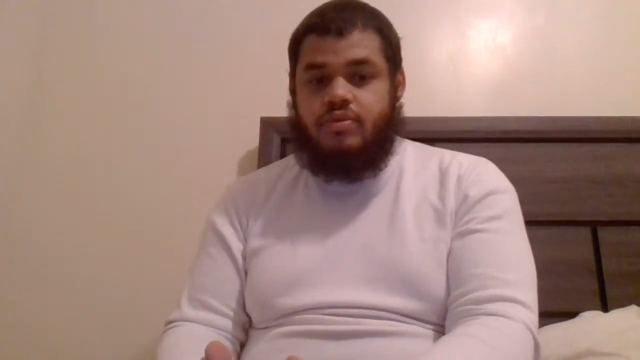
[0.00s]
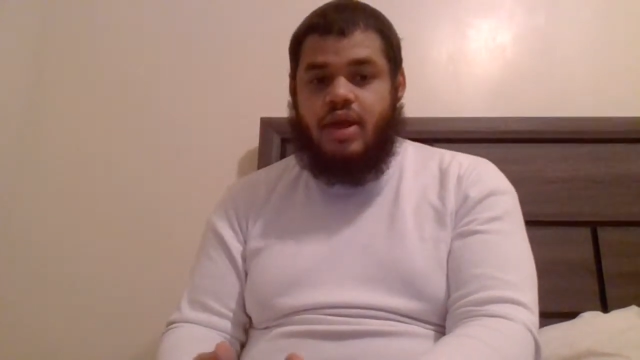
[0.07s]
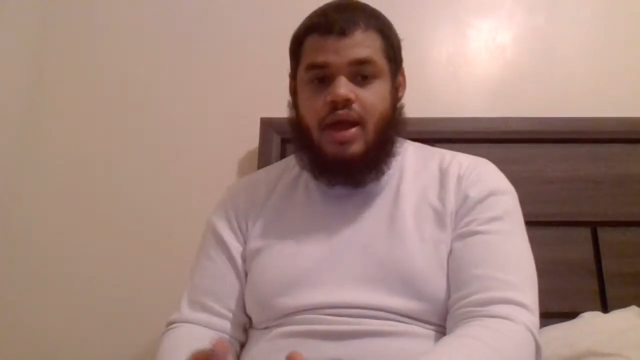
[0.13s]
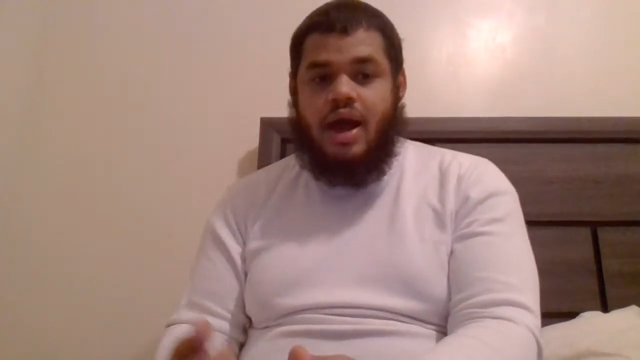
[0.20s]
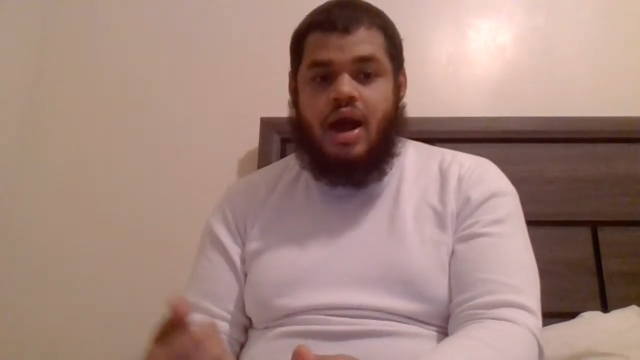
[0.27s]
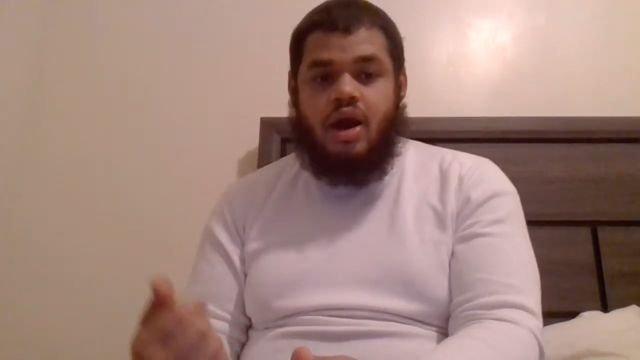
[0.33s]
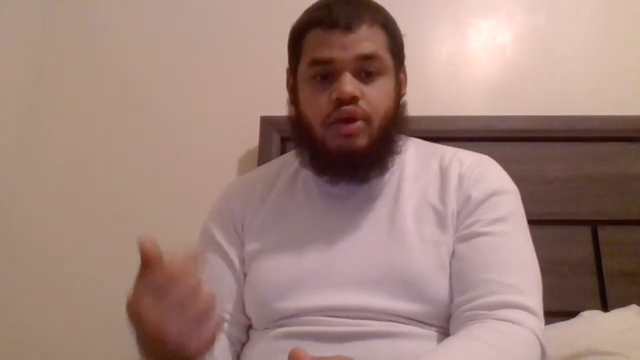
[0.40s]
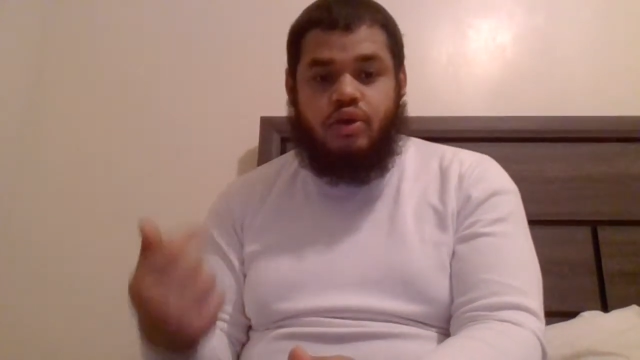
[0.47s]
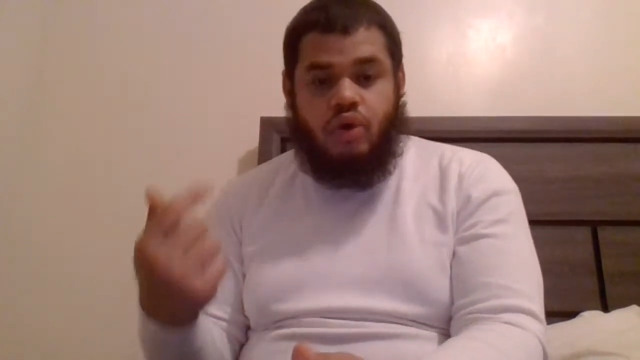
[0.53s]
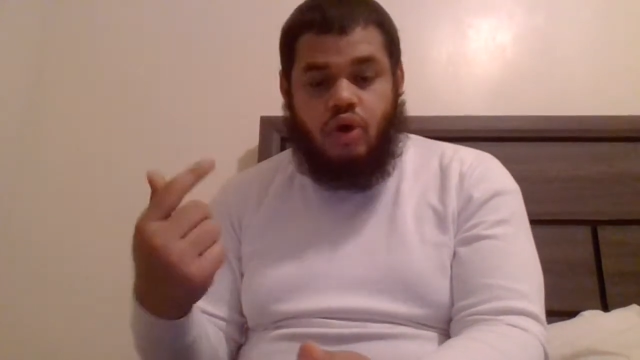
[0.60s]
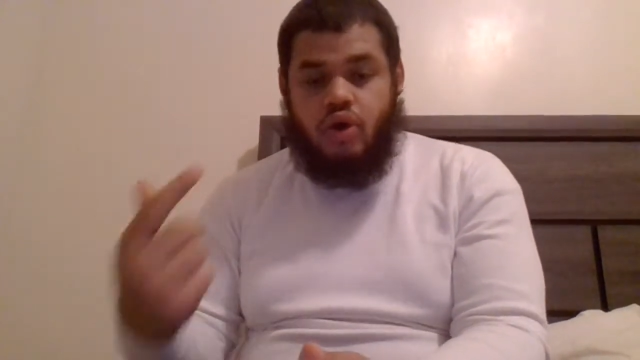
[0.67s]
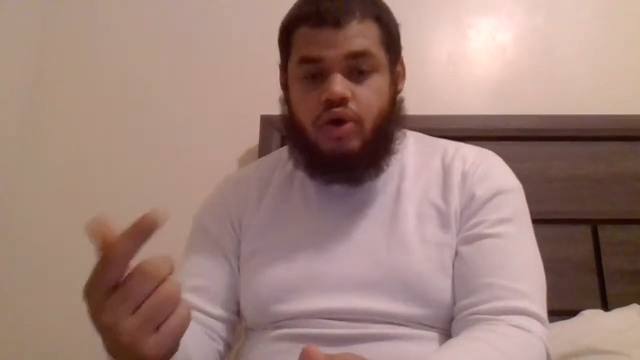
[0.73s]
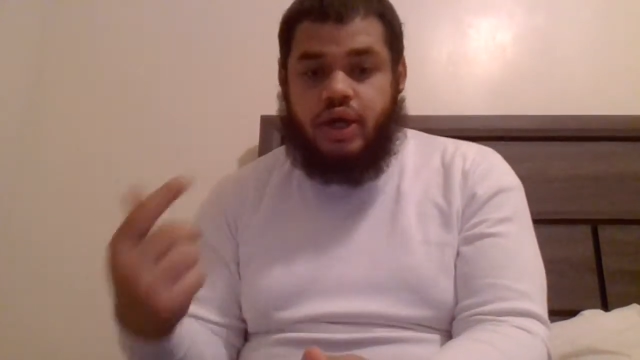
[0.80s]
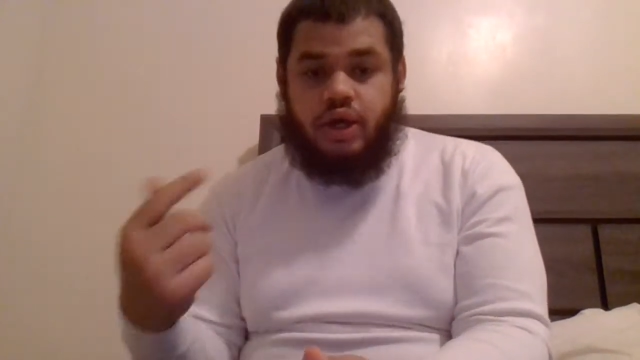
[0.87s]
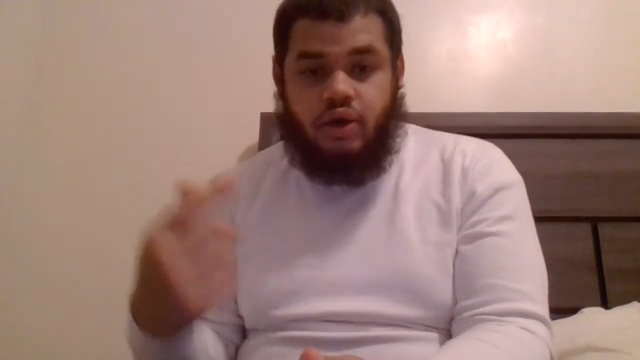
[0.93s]
how are you
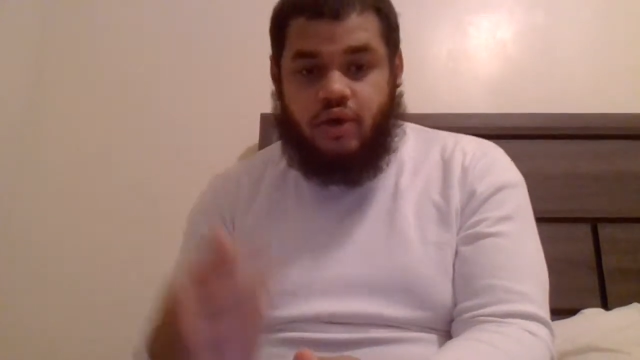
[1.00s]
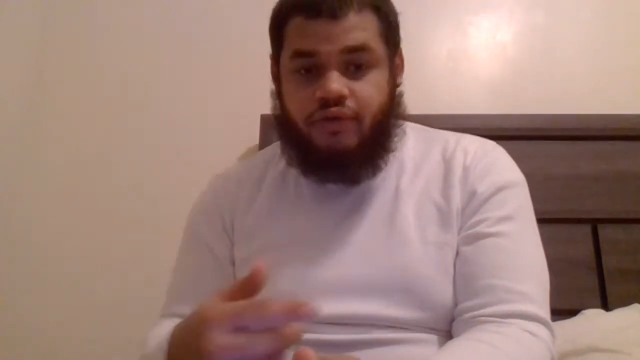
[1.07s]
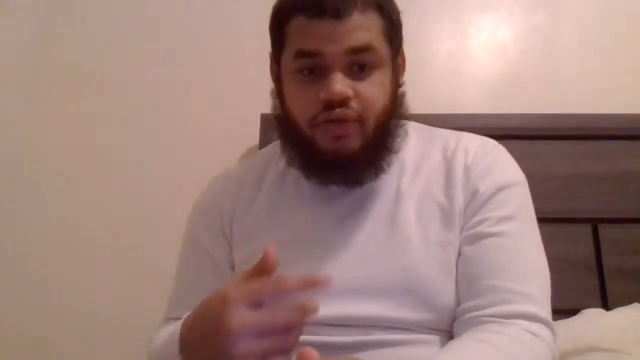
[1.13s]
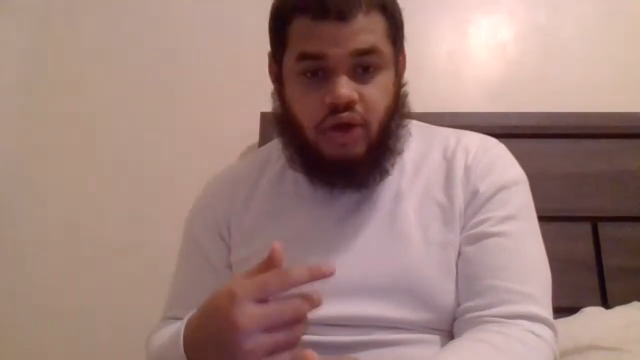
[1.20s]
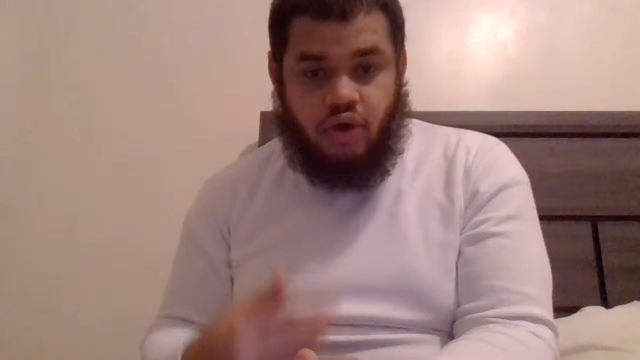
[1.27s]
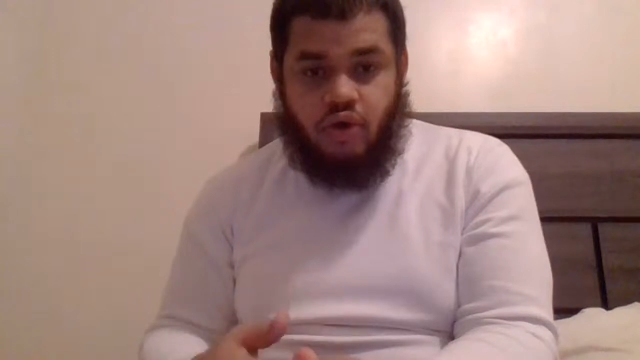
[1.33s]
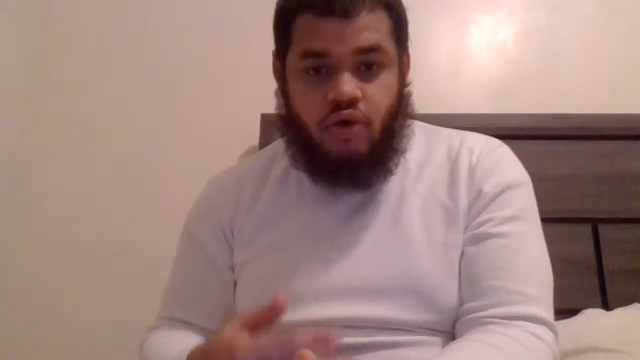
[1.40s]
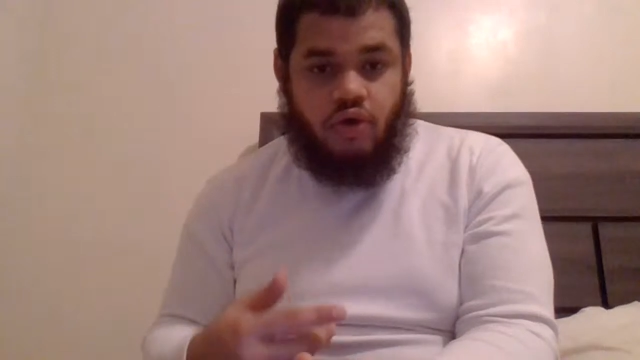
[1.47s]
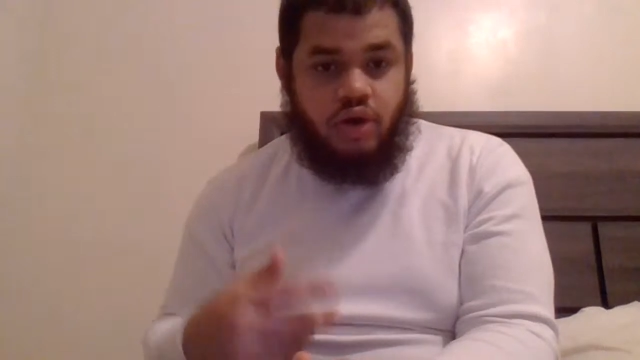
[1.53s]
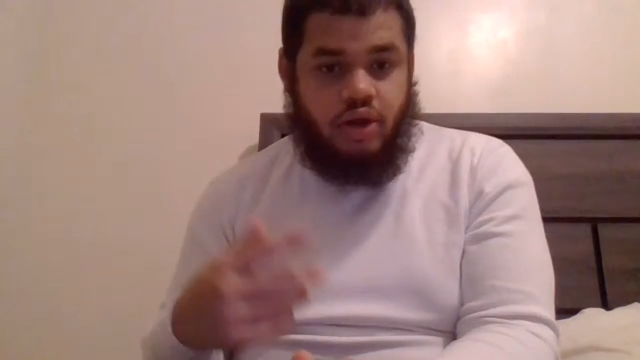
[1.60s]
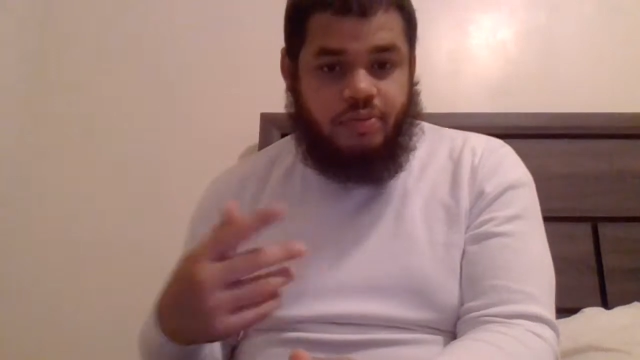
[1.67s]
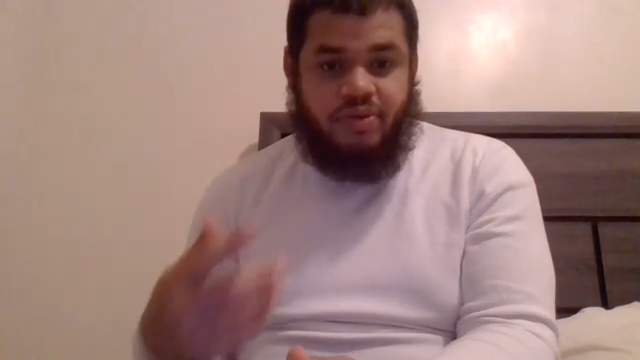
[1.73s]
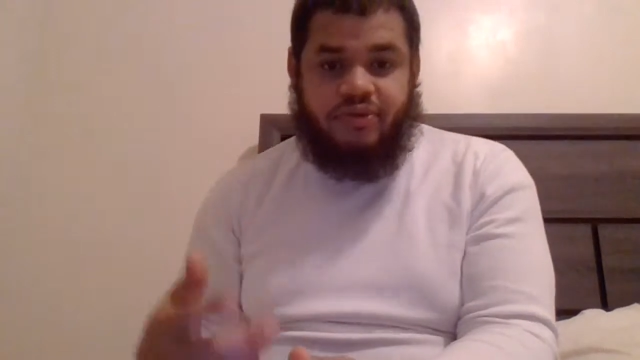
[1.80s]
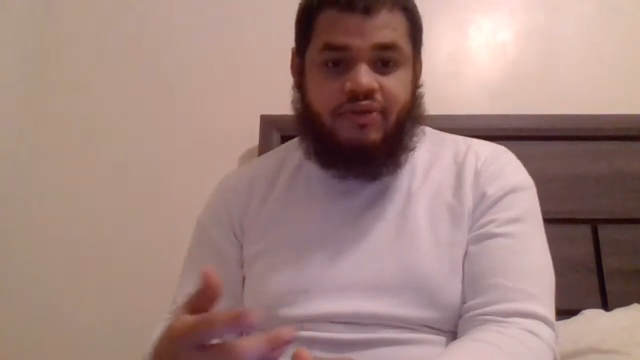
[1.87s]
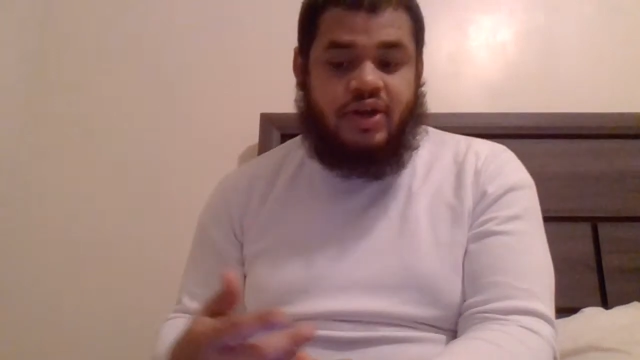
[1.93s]
on and off the court,
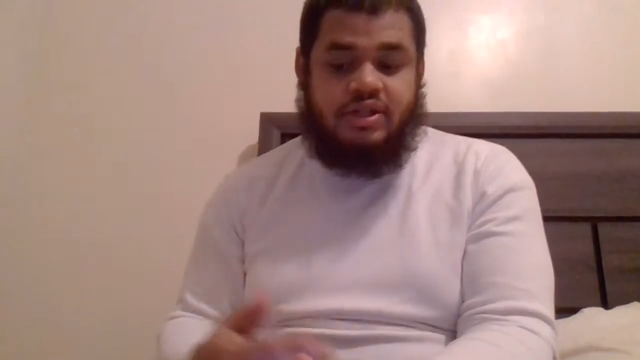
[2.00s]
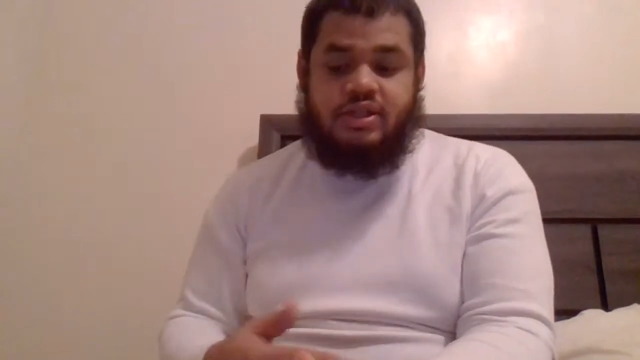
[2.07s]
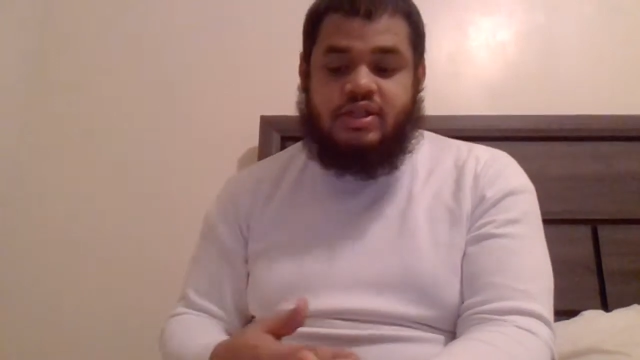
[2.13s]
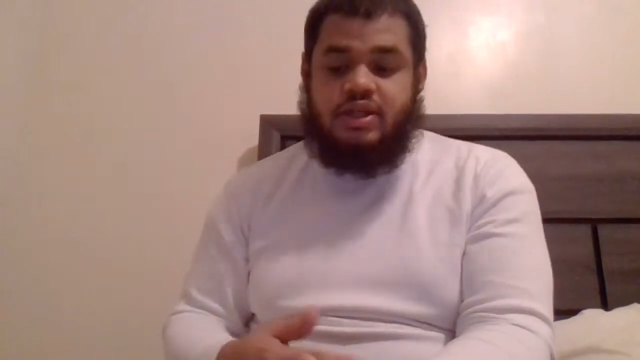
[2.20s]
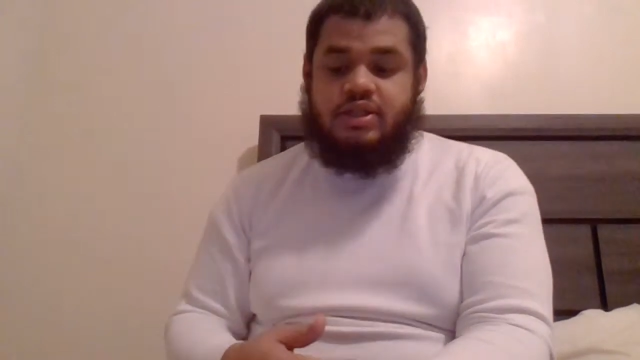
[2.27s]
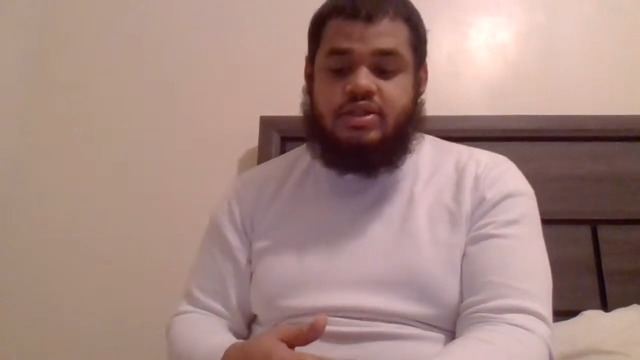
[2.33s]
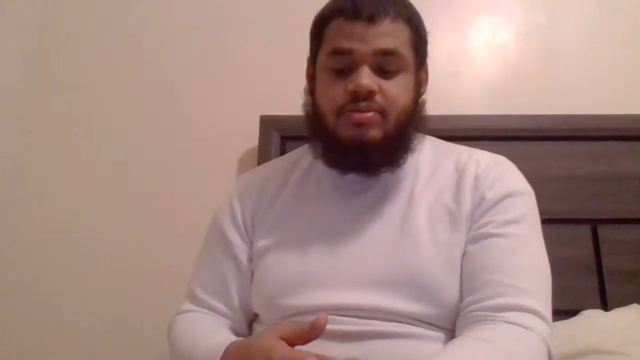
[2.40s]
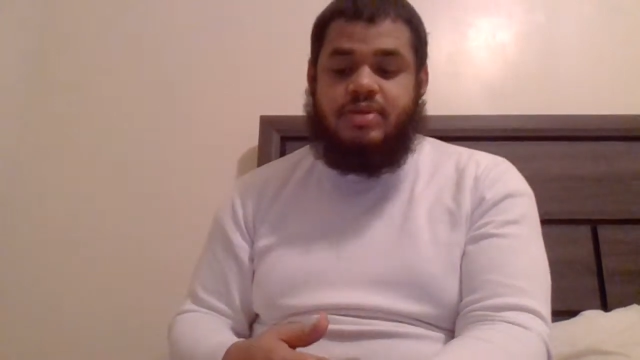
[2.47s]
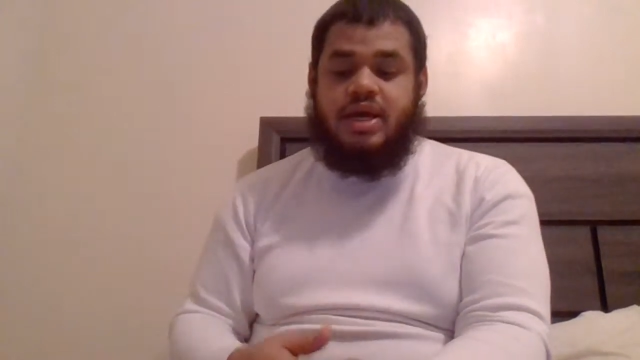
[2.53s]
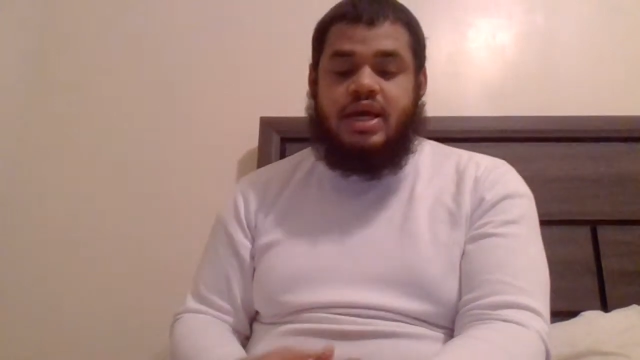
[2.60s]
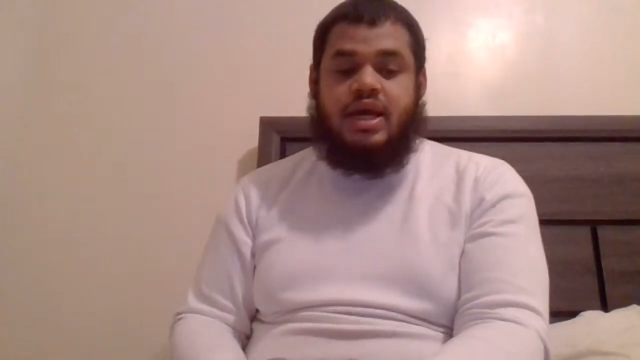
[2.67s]
your professionalism.